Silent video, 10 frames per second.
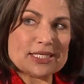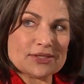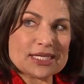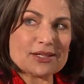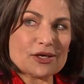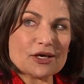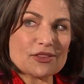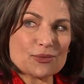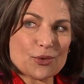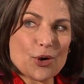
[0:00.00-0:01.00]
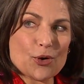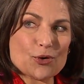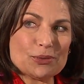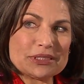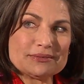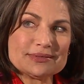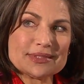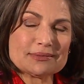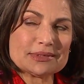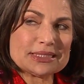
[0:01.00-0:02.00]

terry cloth robe, and I was like,